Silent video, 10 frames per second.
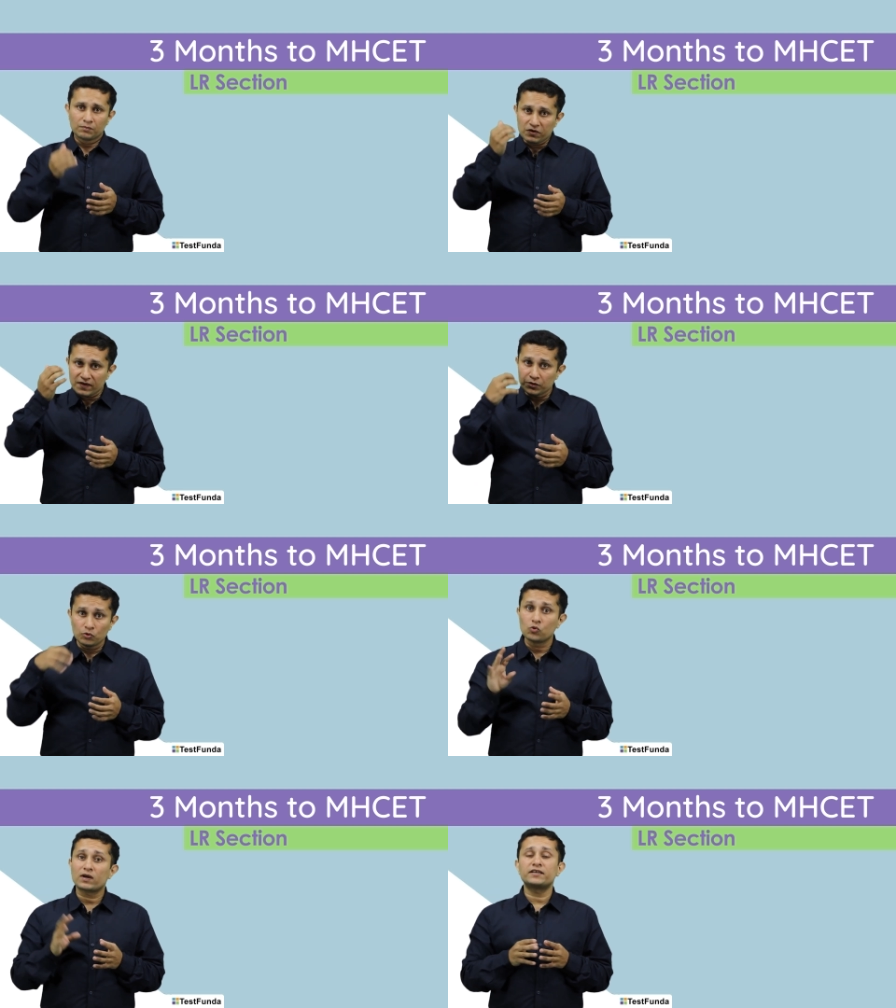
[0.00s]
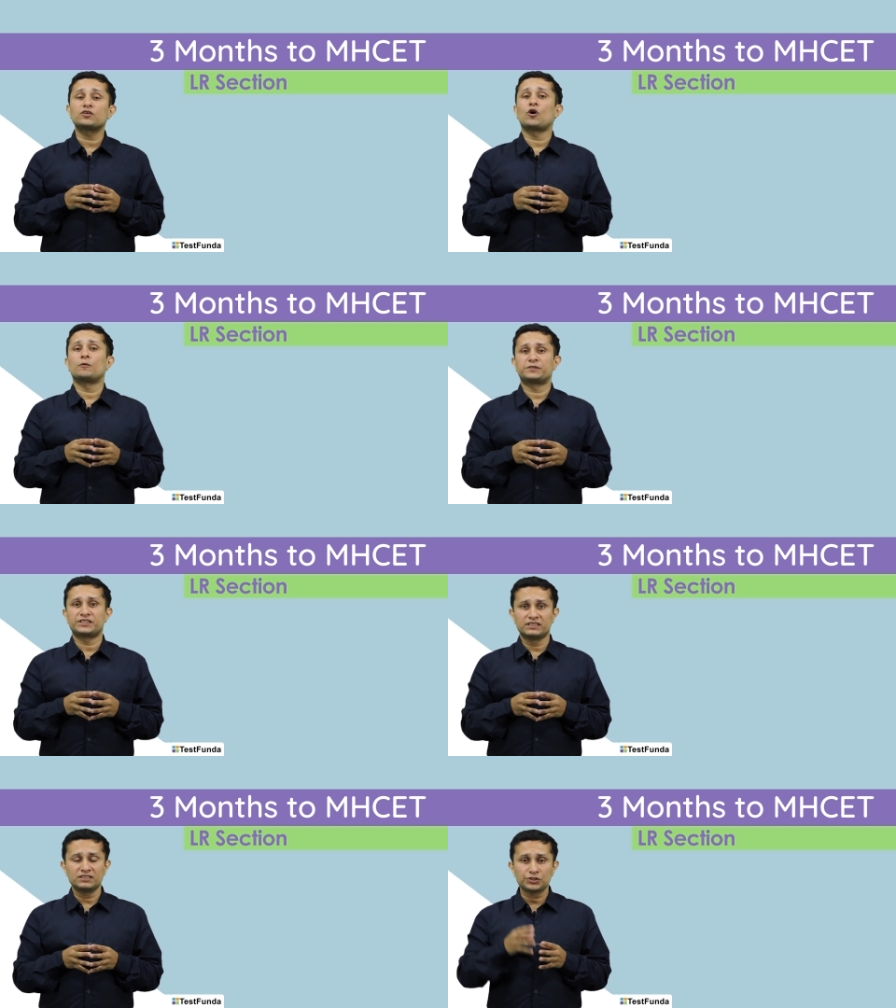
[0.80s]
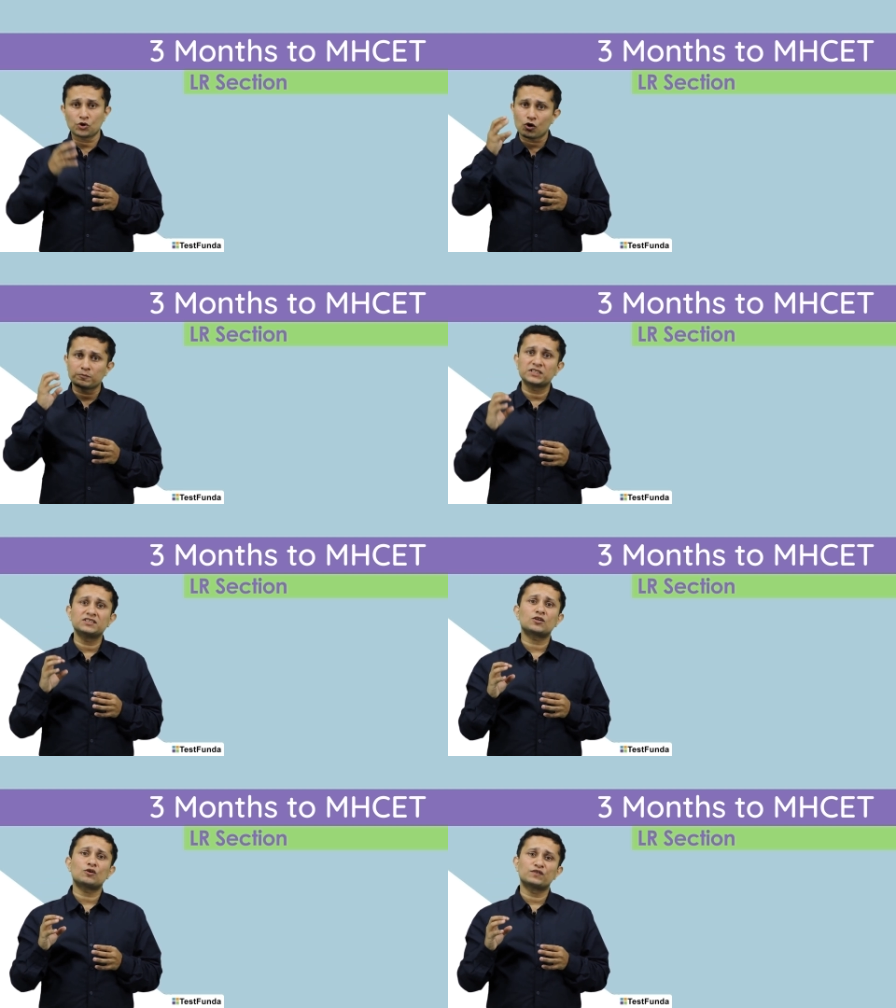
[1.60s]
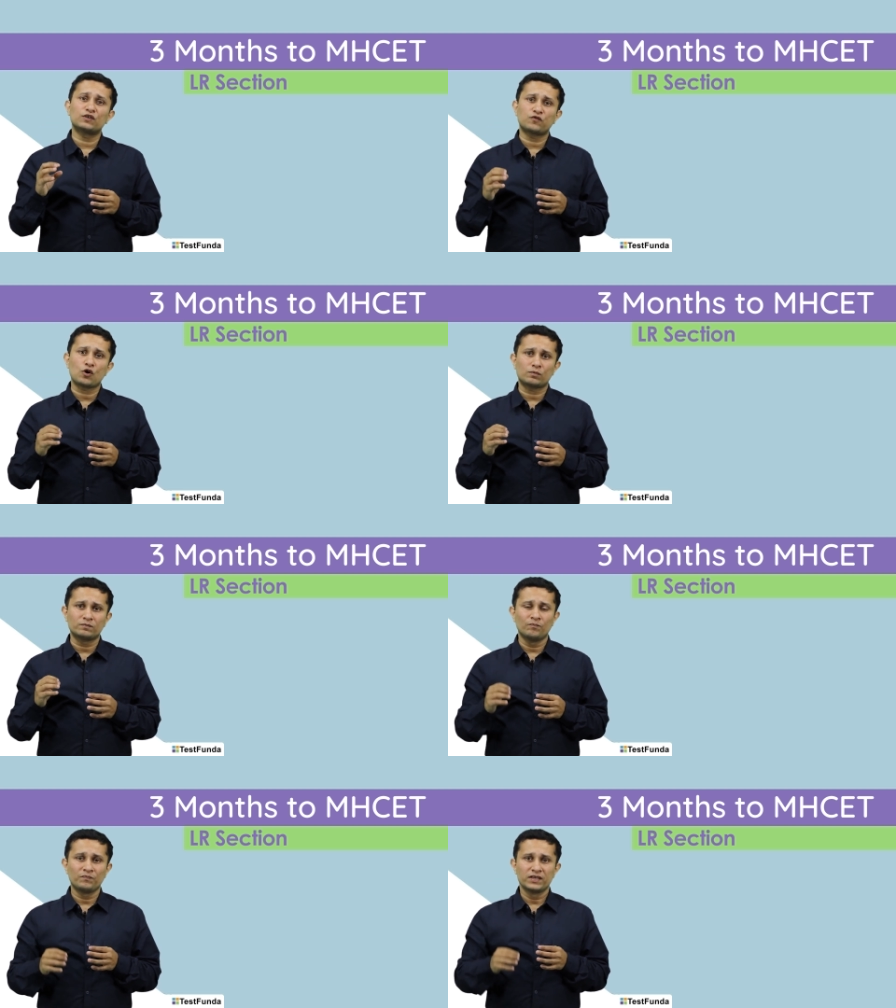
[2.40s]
But when you look at the options, your options are of the form,